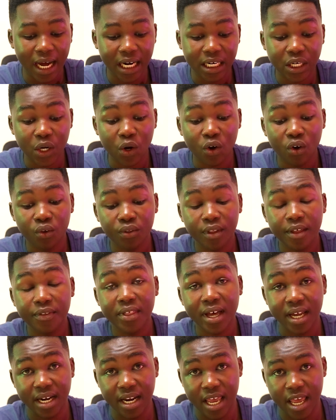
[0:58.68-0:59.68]
And on the
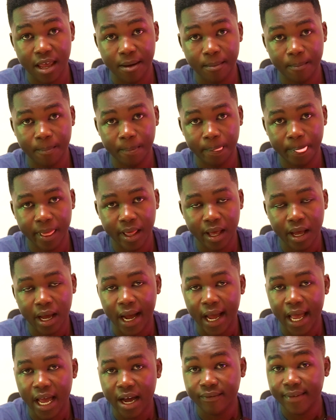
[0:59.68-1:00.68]
third game,
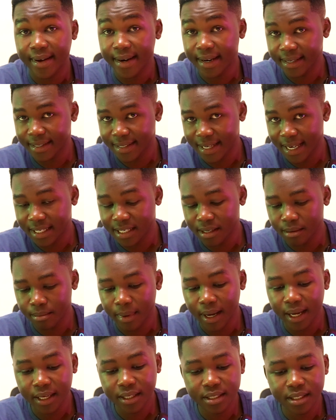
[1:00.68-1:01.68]
I have an exciting
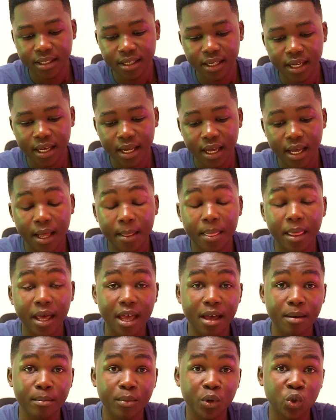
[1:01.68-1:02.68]
match, the
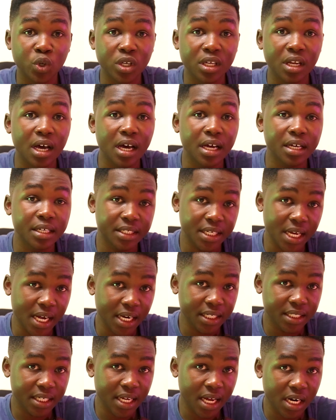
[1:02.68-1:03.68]
game between
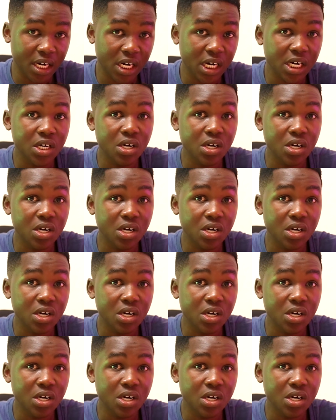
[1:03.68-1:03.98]
Shakhtar